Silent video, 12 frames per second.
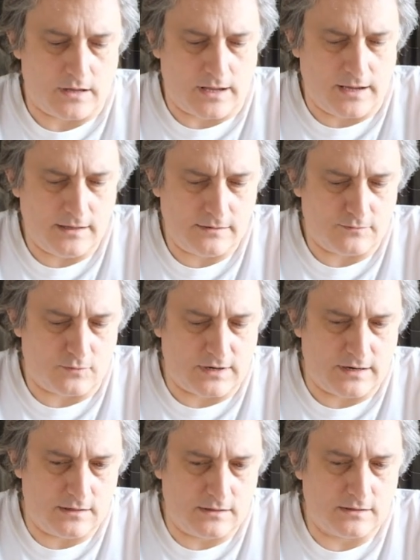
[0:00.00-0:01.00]
I
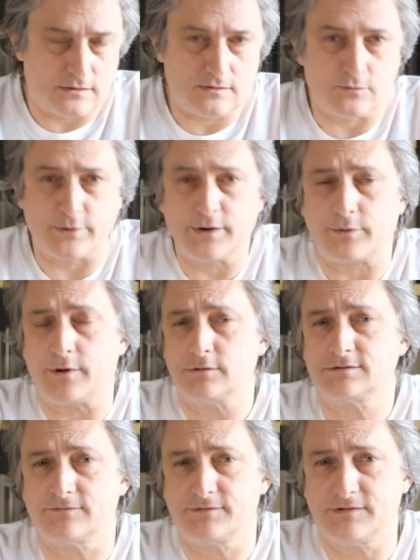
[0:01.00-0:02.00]
tried three
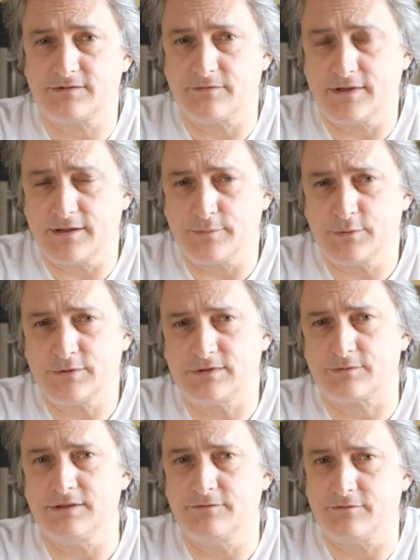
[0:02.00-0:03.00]
roles of this film,
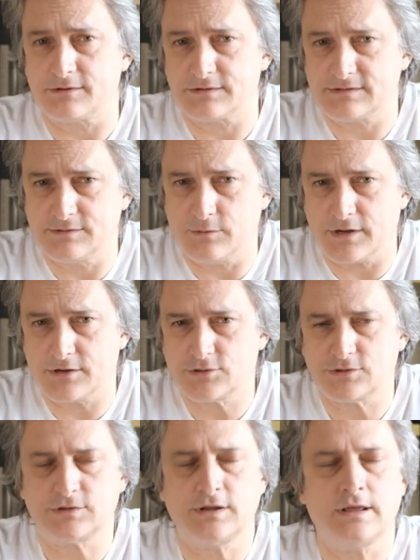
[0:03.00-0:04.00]
three different
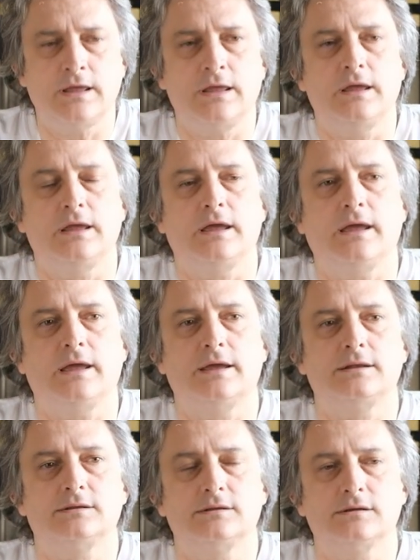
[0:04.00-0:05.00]
situations,
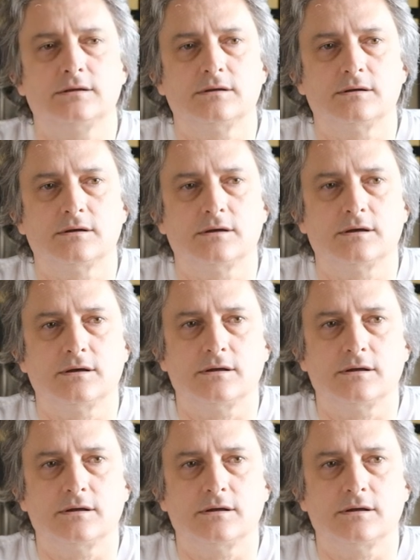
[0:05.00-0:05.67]
and I